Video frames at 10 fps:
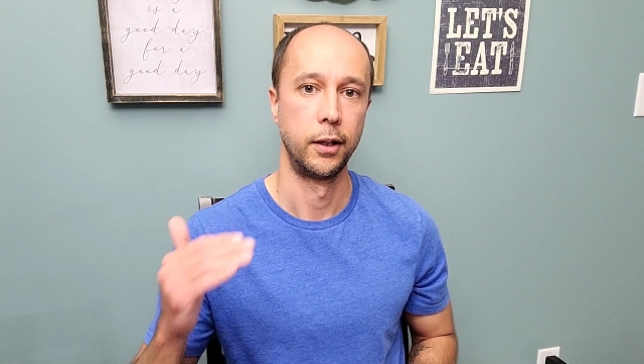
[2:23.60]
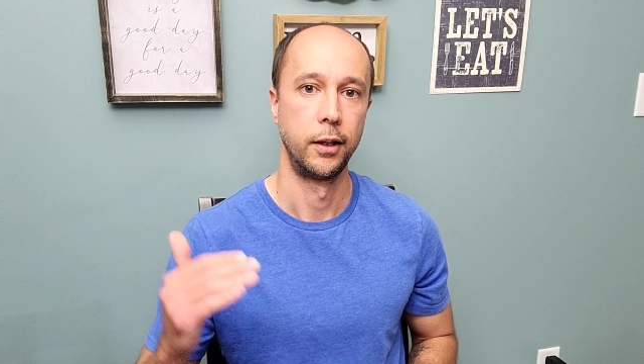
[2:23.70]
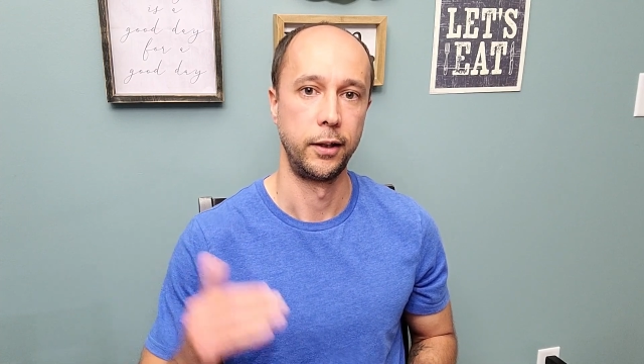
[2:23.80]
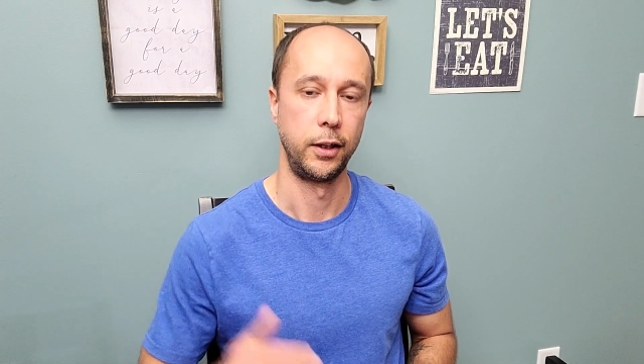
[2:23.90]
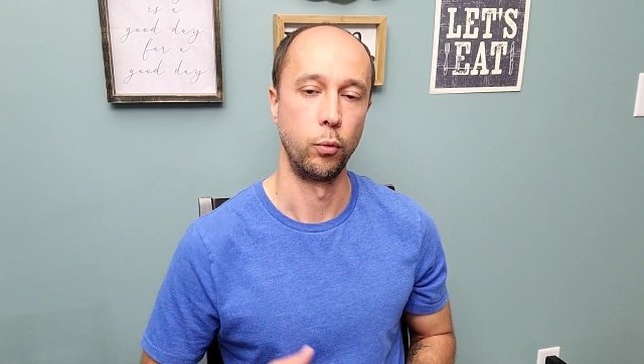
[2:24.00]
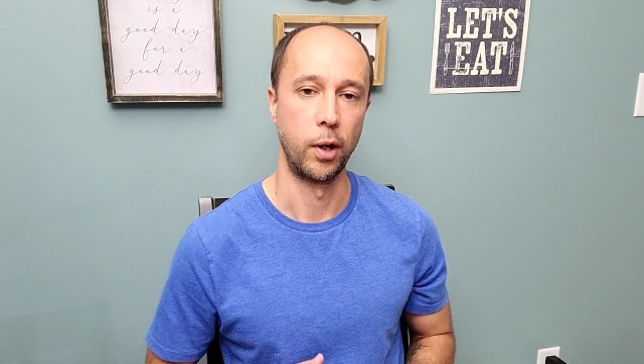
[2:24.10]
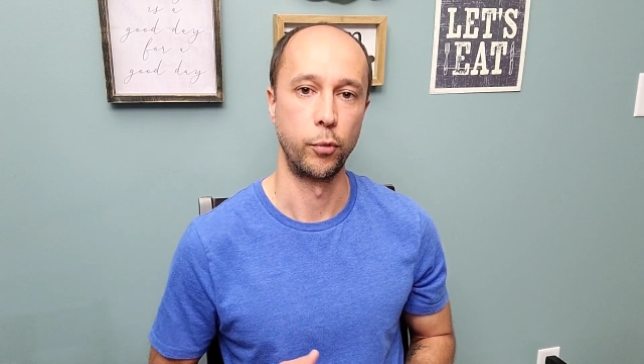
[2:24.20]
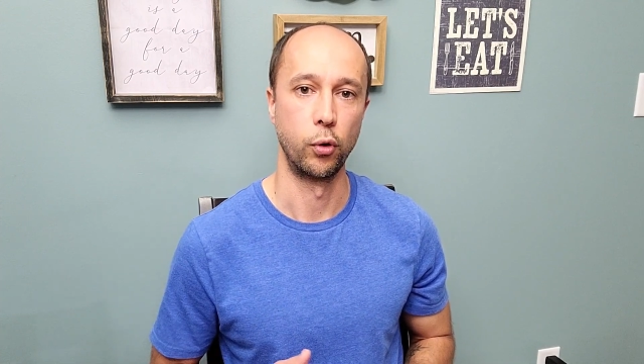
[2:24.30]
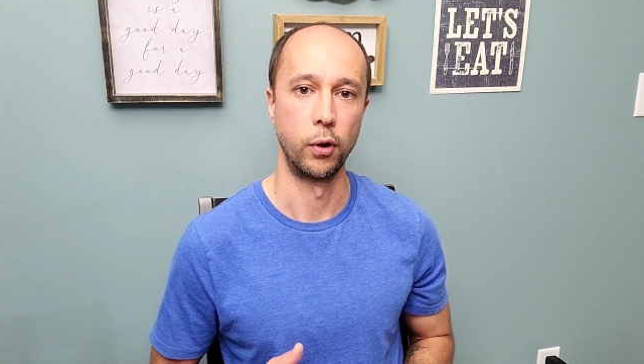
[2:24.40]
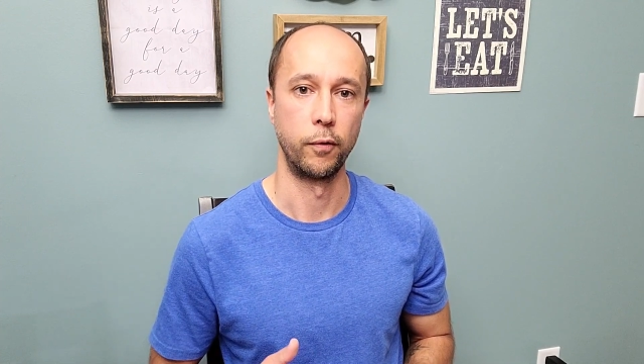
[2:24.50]
the web
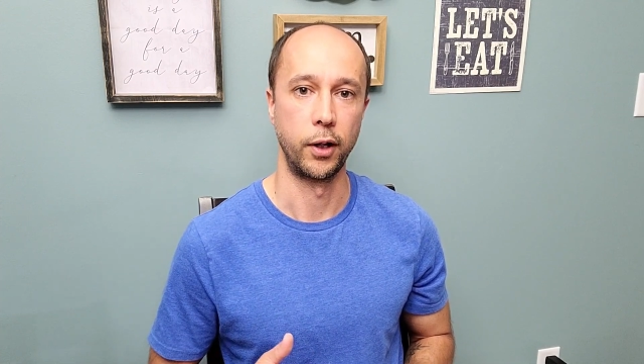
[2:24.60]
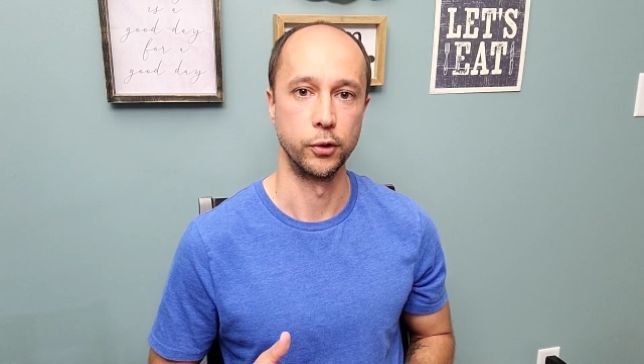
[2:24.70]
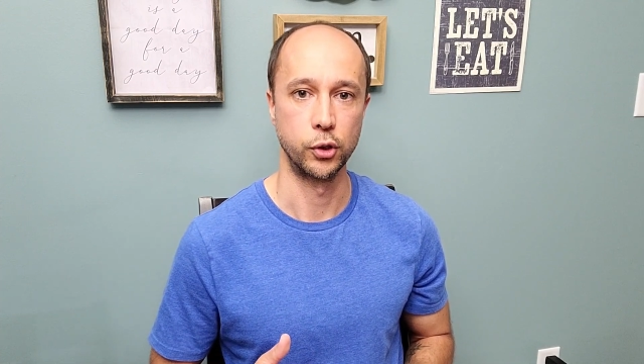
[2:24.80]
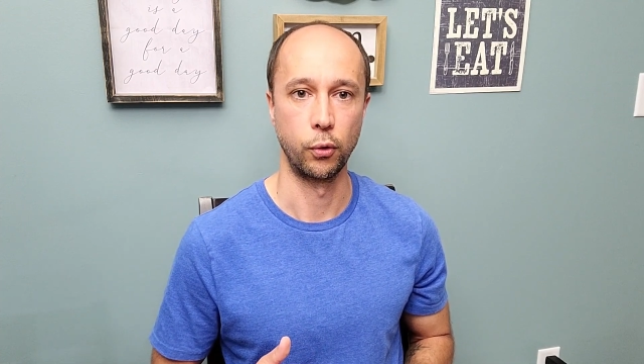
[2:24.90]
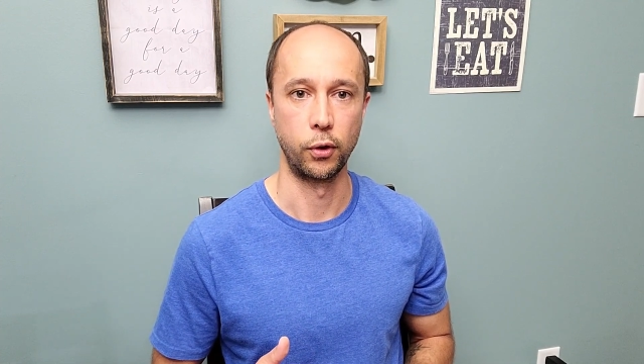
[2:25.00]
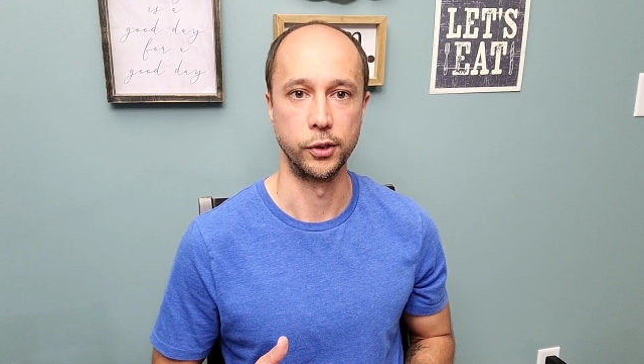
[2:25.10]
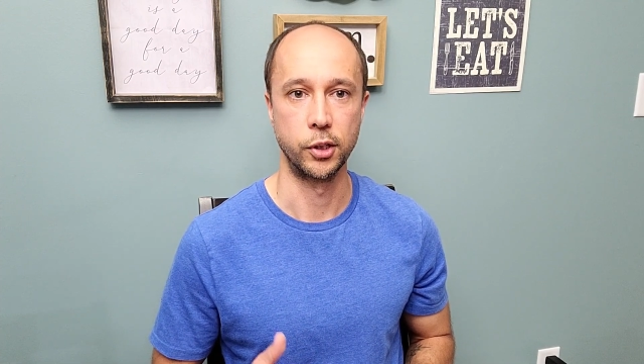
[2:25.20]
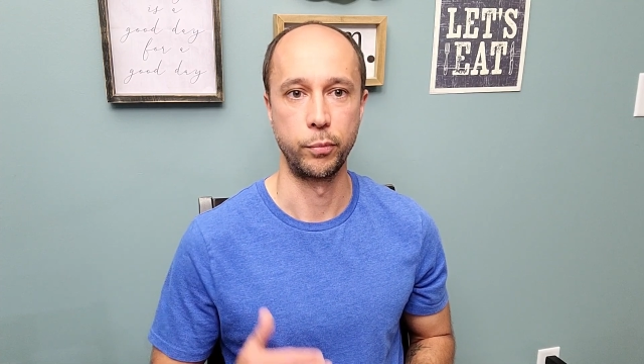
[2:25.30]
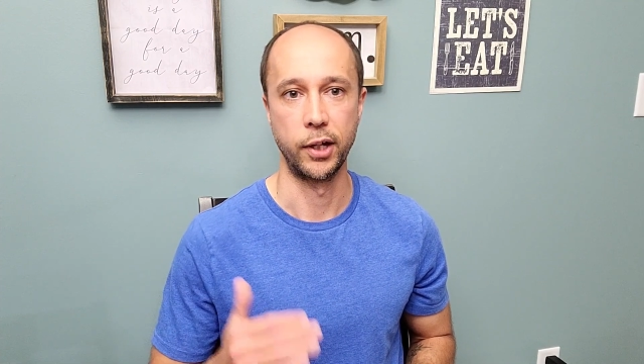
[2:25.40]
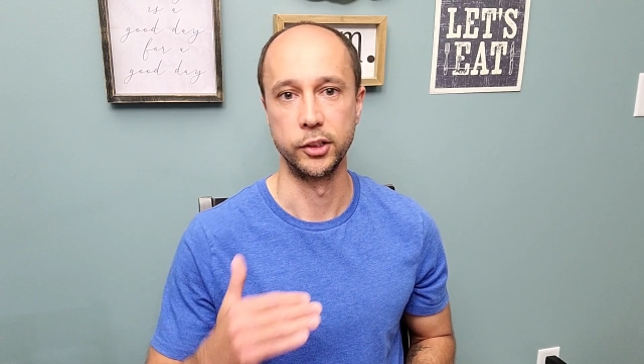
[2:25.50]
core vital scores
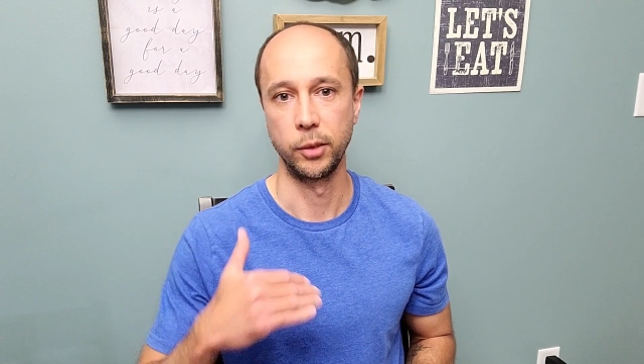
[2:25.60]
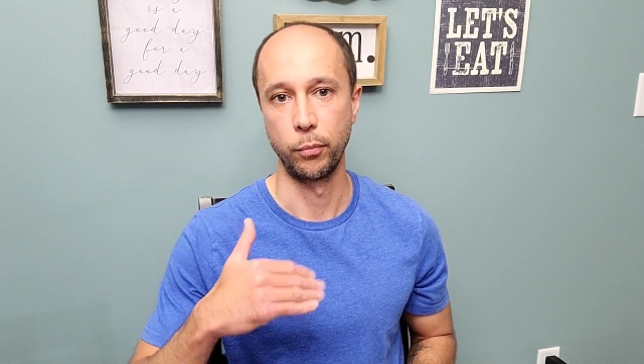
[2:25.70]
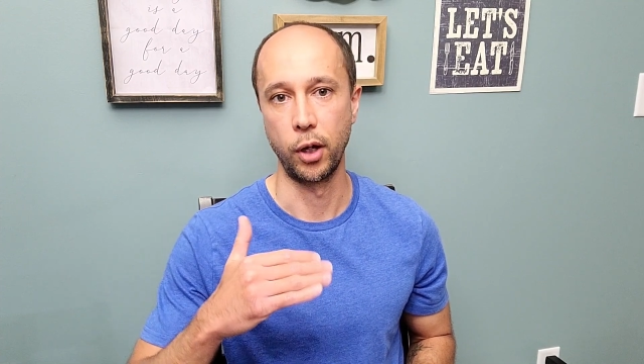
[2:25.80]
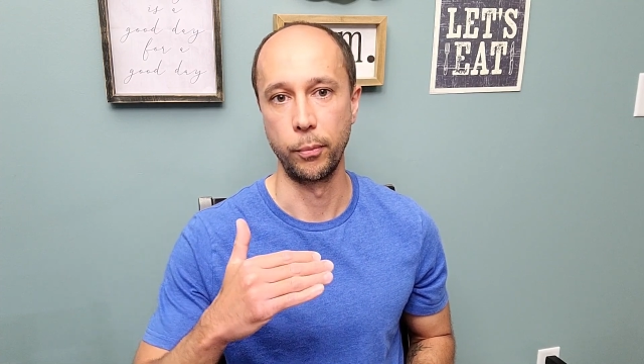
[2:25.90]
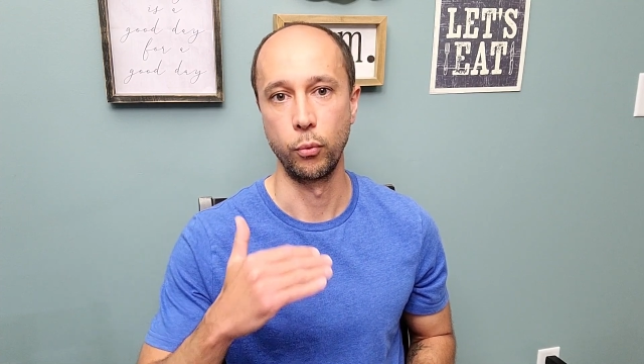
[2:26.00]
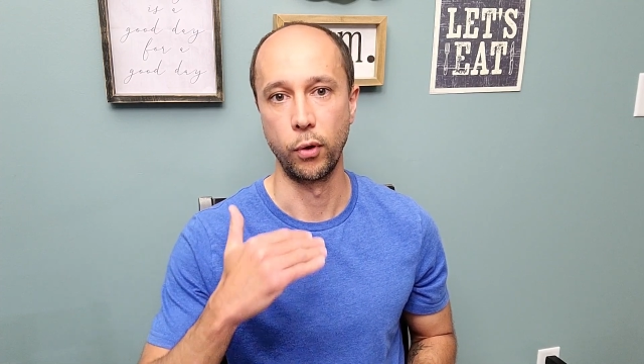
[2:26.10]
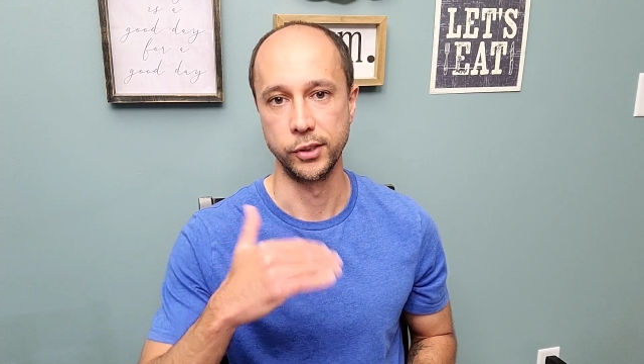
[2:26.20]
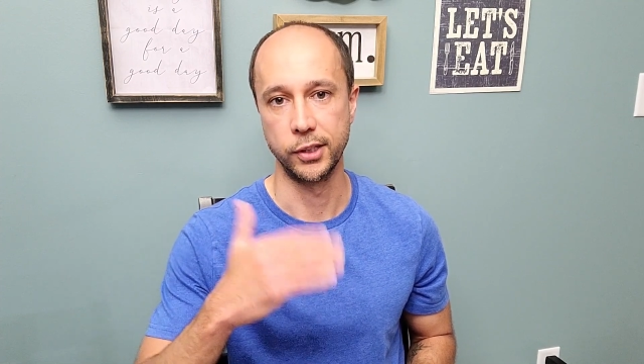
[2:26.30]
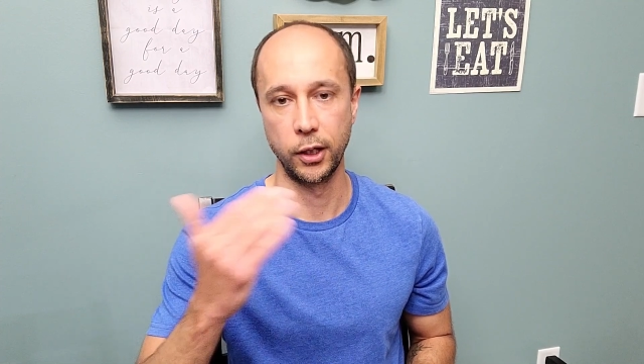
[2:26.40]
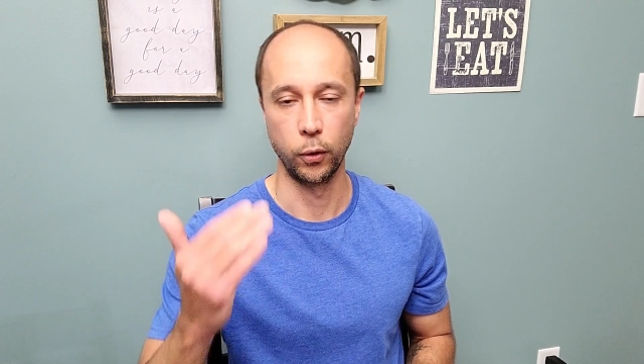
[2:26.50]
could potentially bump one
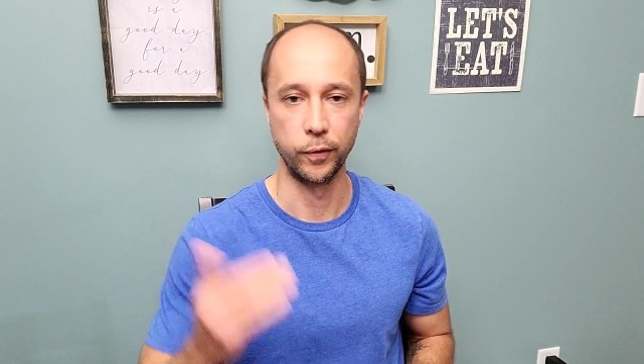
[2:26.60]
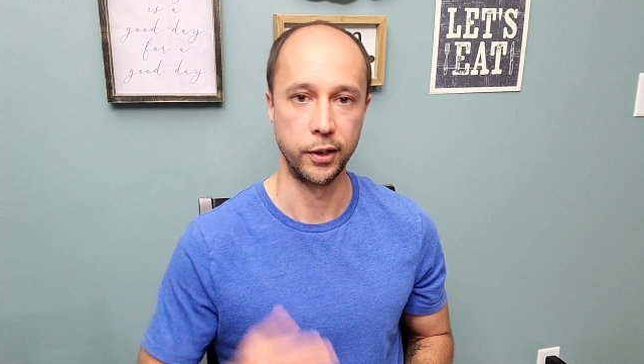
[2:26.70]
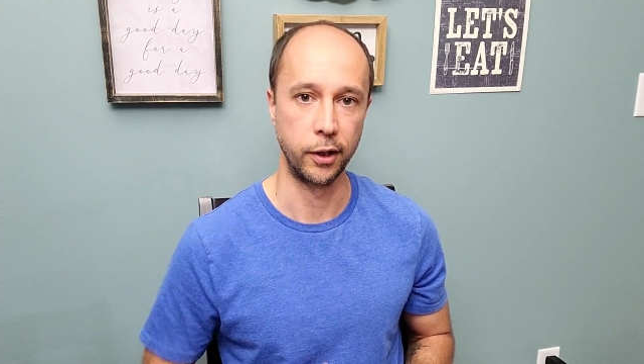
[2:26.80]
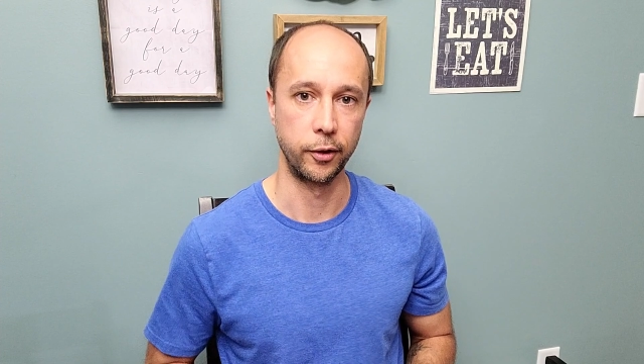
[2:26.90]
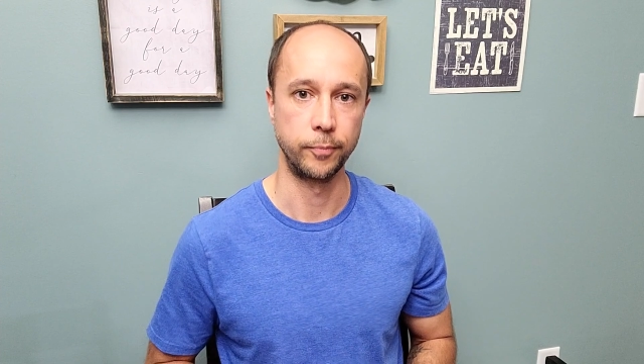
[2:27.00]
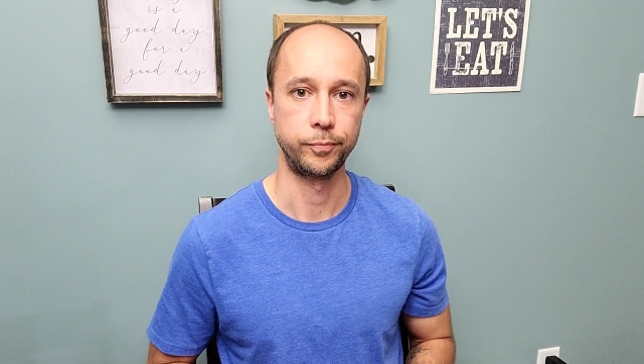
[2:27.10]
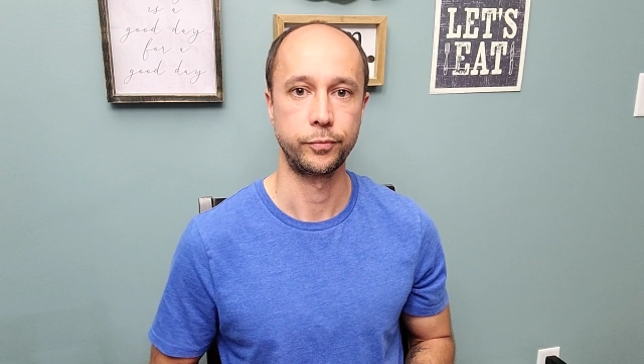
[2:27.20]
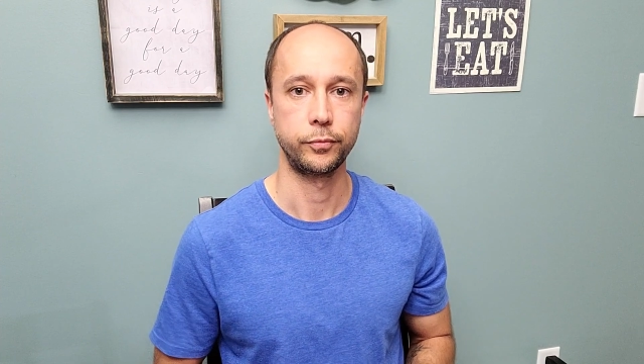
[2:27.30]
site over the other.